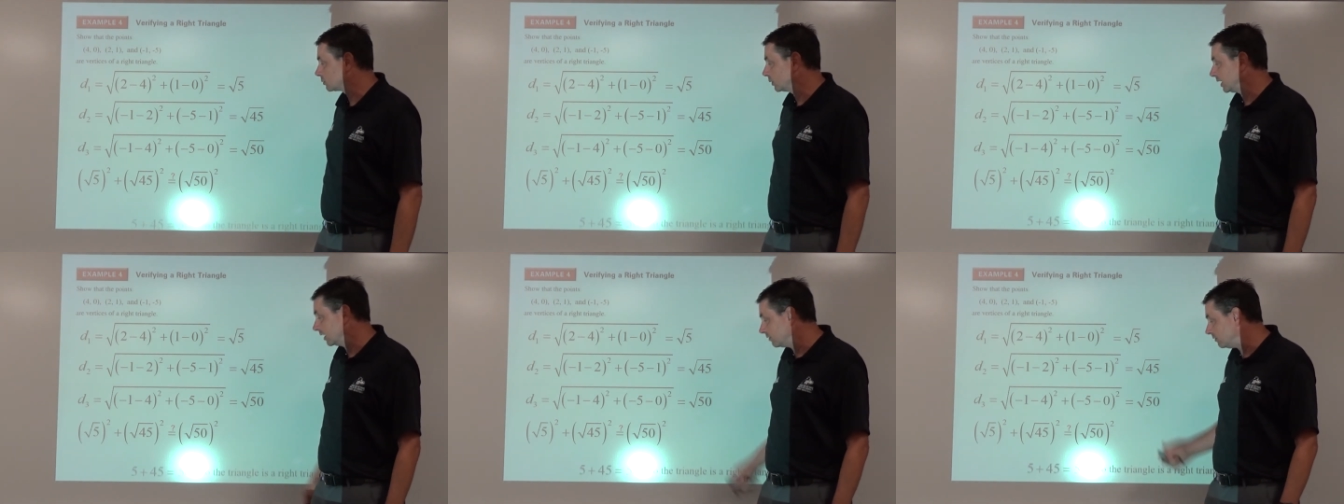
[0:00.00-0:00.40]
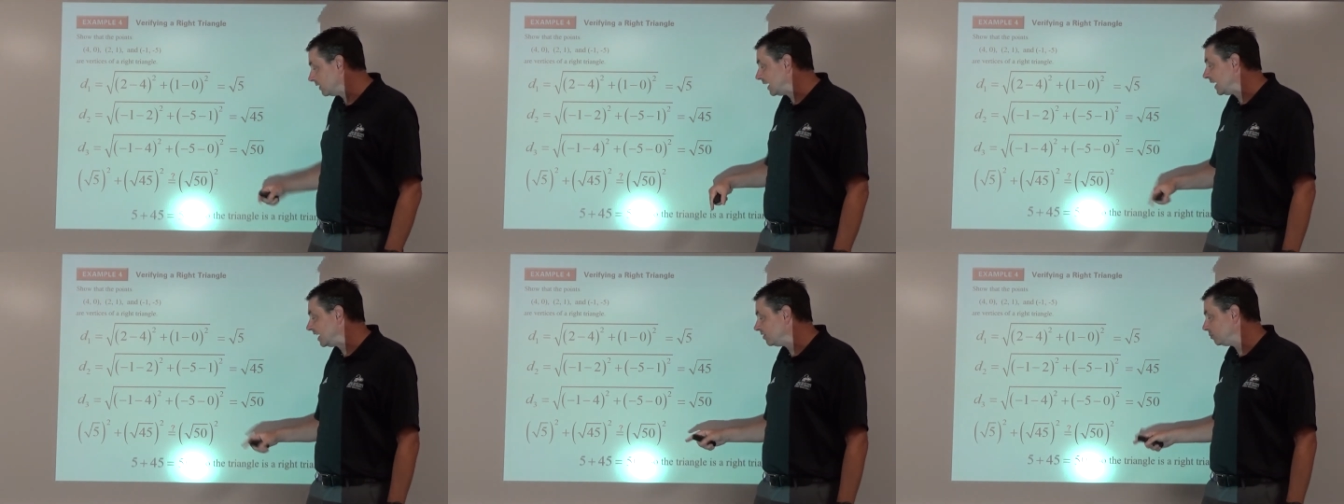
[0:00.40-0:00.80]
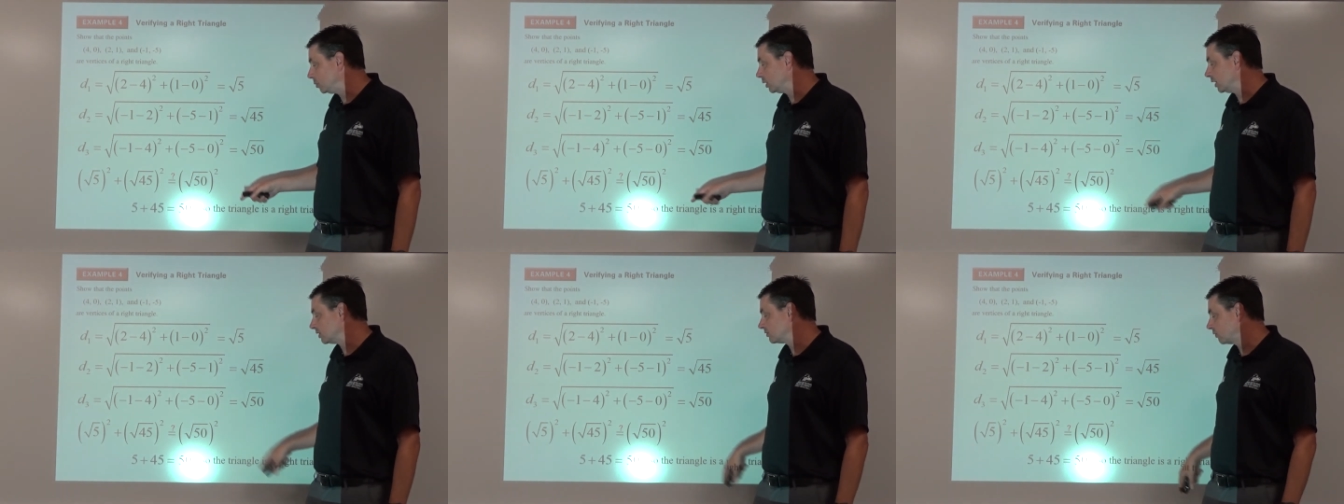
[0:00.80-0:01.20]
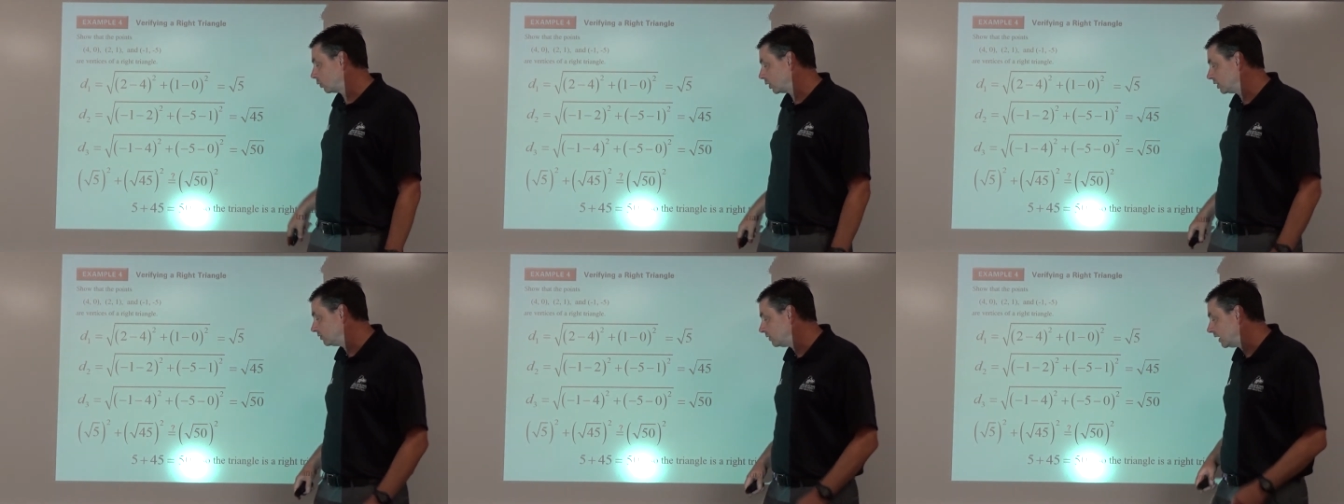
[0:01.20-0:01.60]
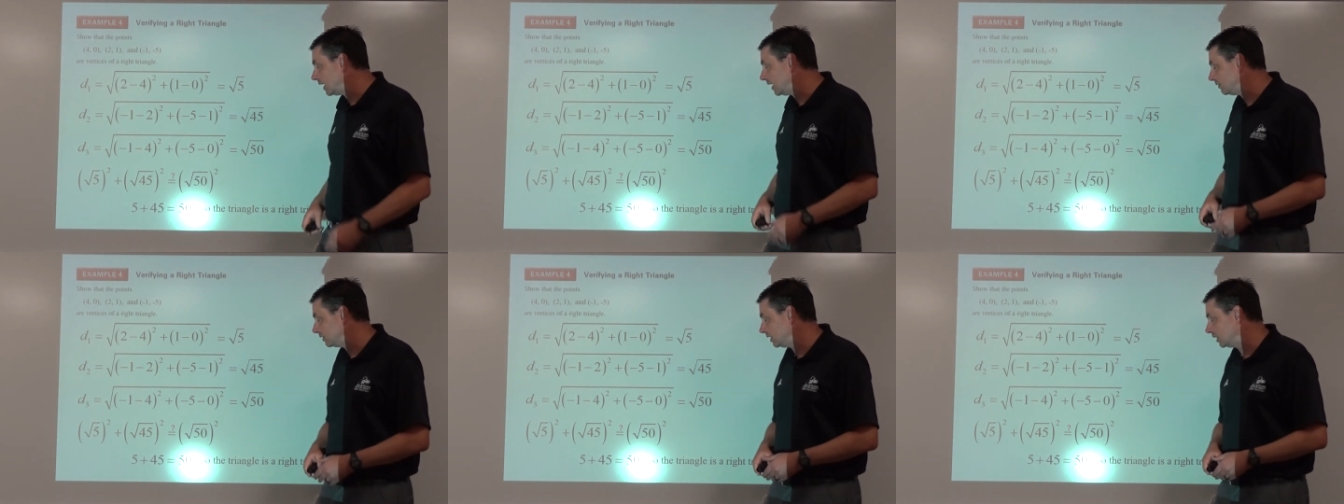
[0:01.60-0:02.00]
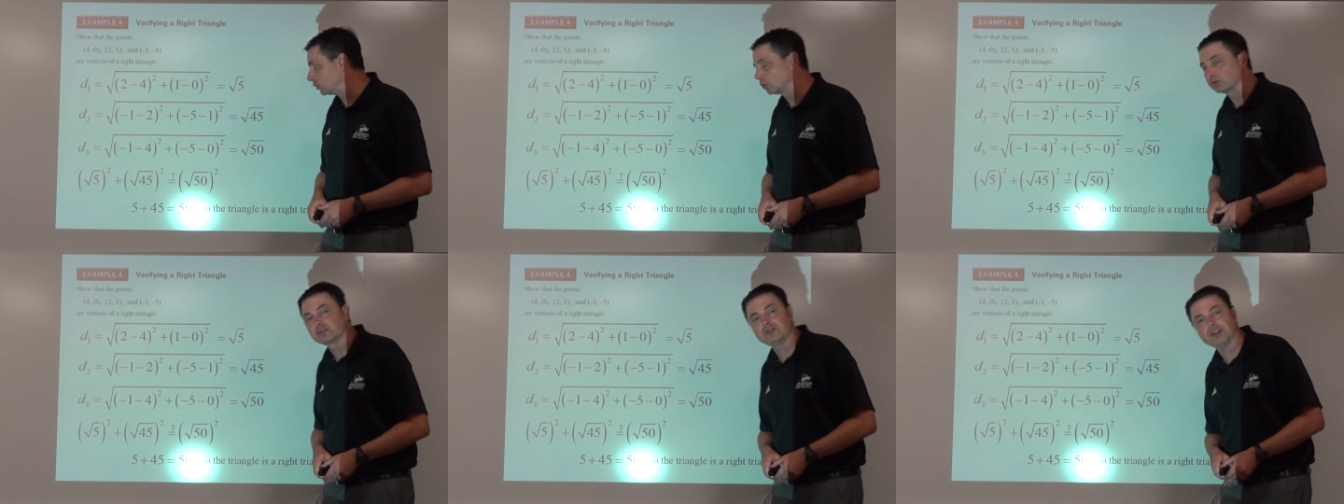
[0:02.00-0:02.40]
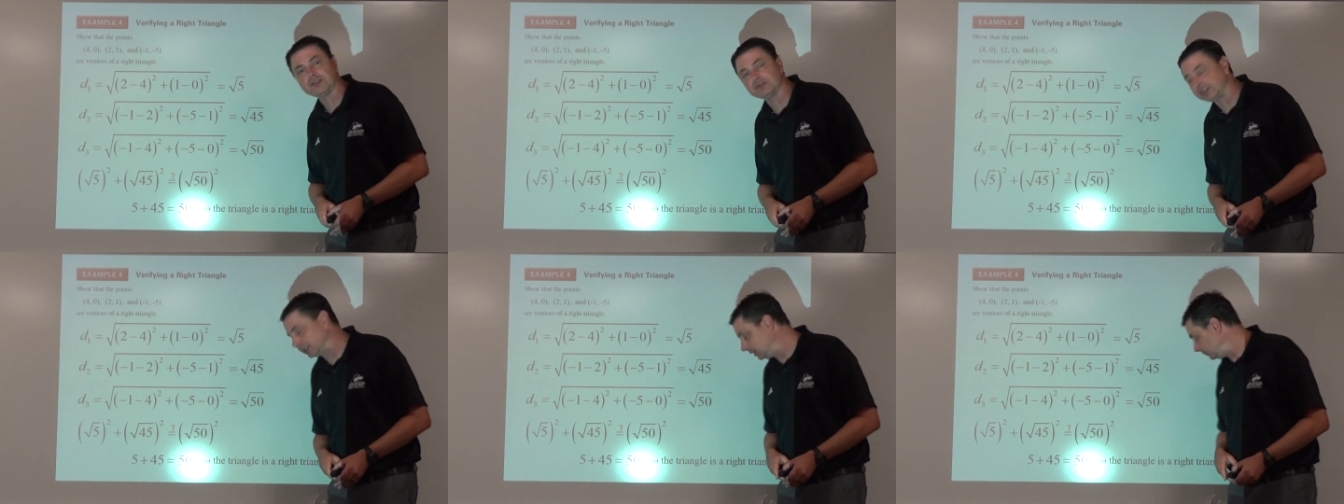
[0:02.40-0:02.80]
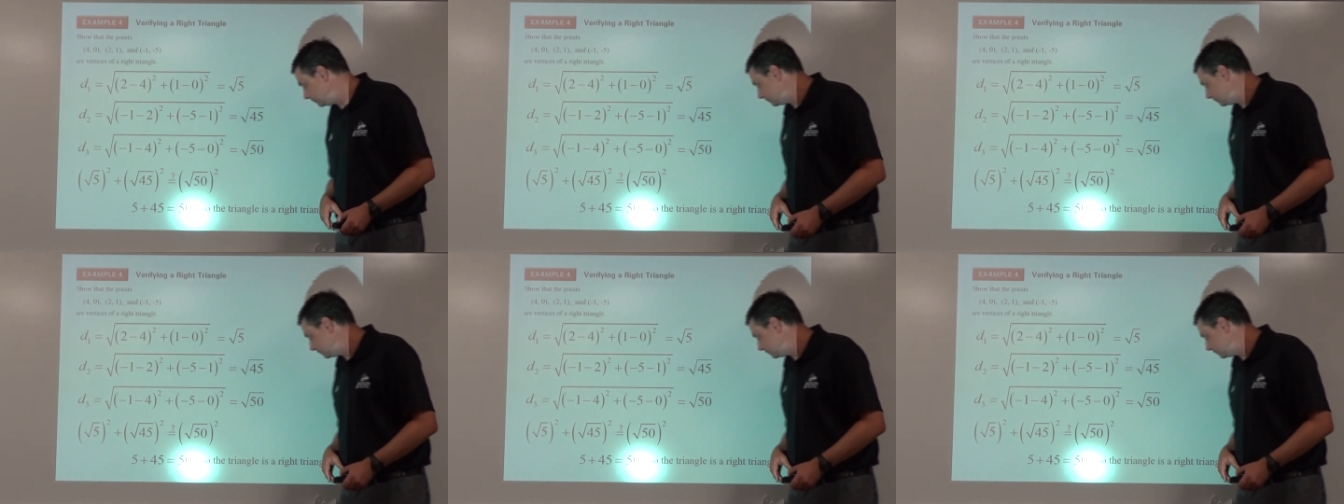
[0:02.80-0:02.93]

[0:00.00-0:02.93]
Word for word: we get 5 plus 45 equals 50.